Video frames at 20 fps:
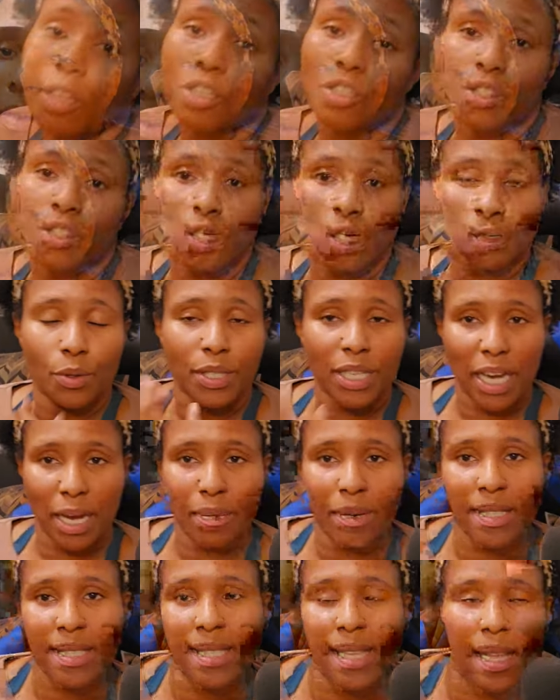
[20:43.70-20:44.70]
So
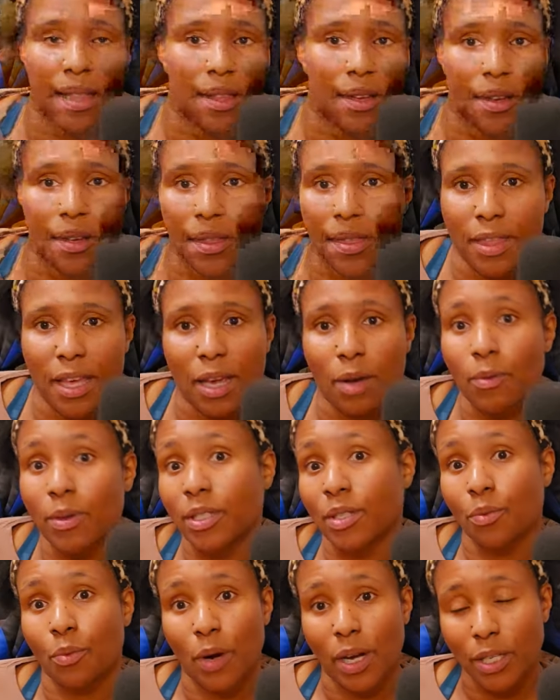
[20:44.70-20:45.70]
Tamara said the good thing
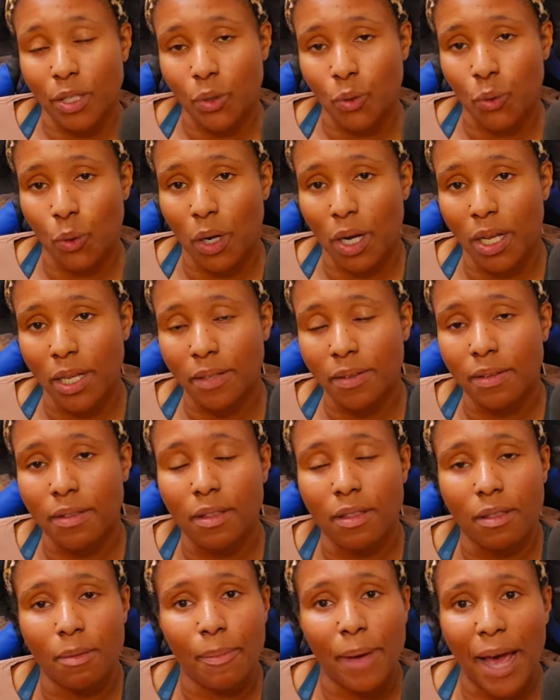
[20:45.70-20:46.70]
was the restaurant, and
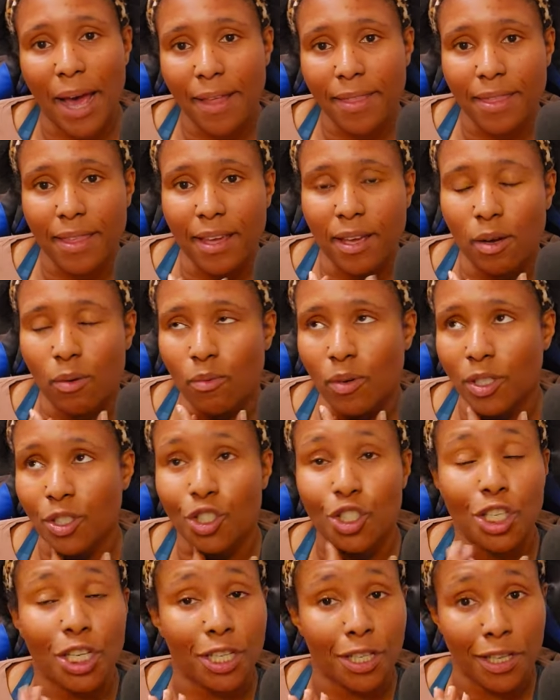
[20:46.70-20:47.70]
then the bad thing was
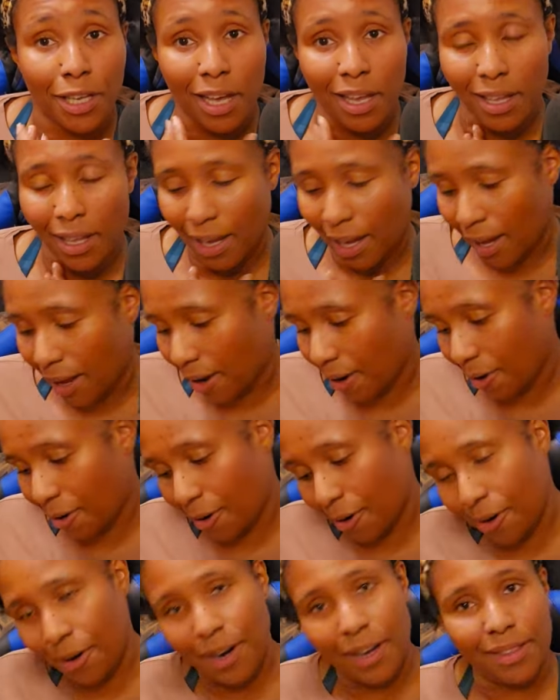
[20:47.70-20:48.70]
Jen yelling at
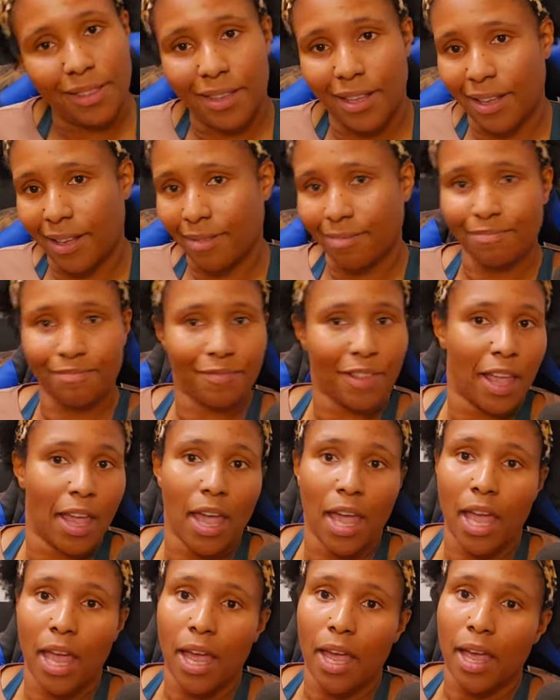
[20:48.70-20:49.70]
her, and then
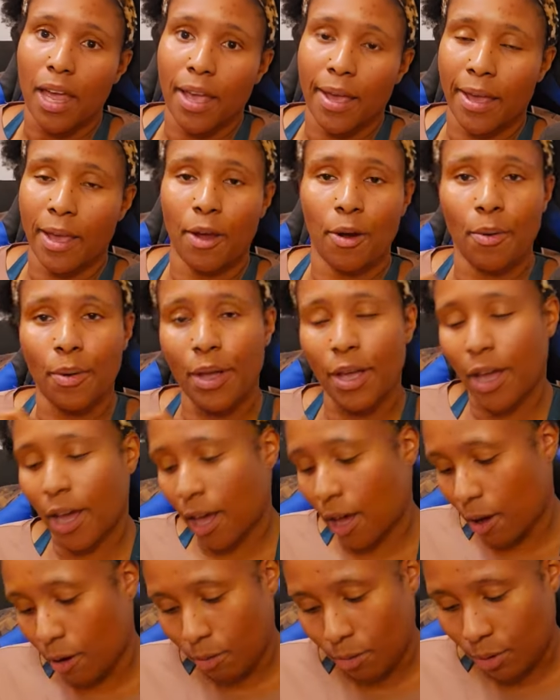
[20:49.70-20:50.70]
here we
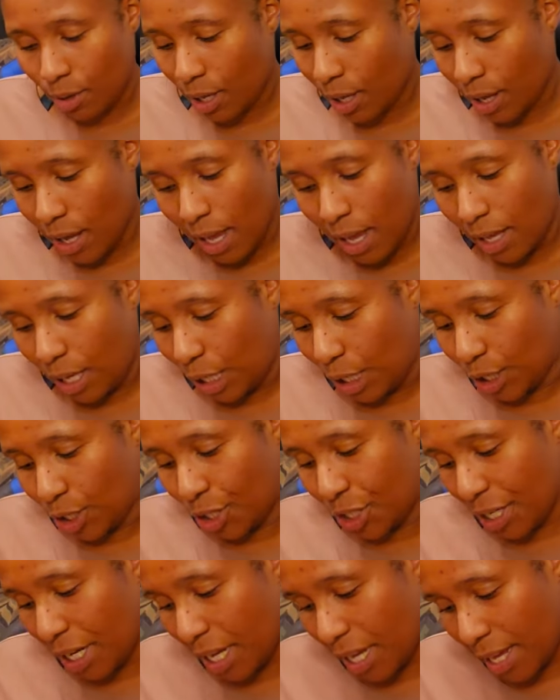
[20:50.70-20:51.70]
go.
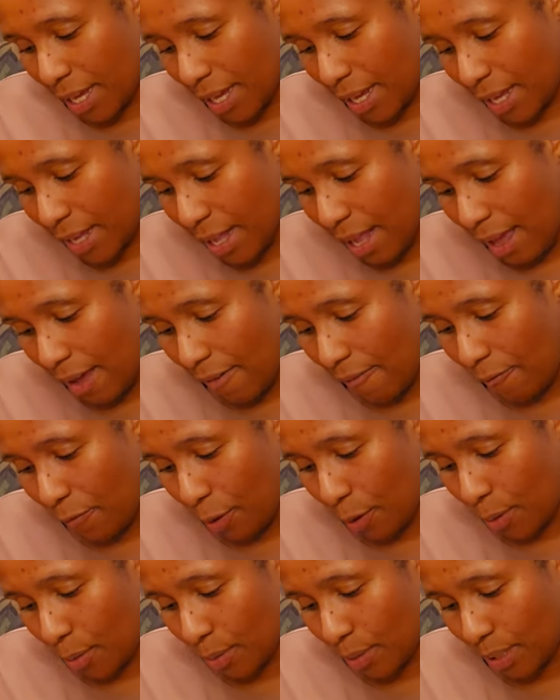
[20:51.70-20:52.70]
Jen
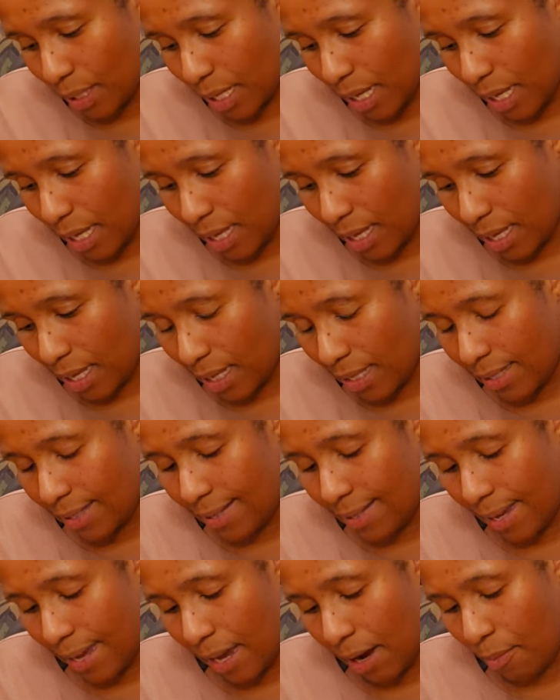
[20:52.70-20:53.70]
versus
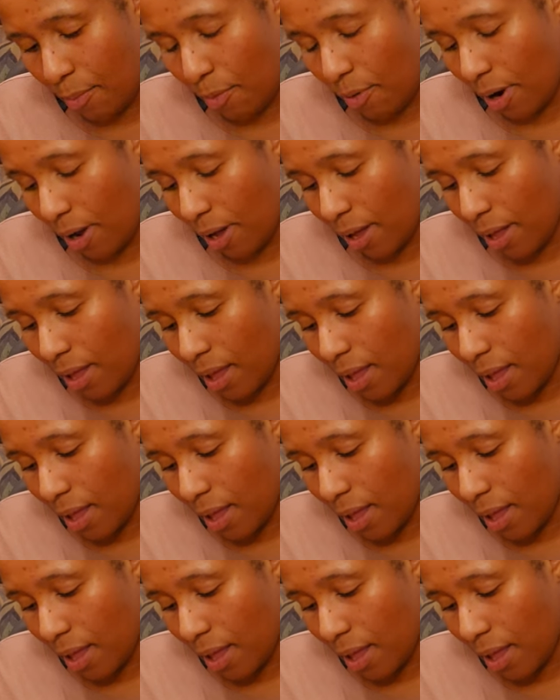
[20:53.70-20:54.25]
Tamara.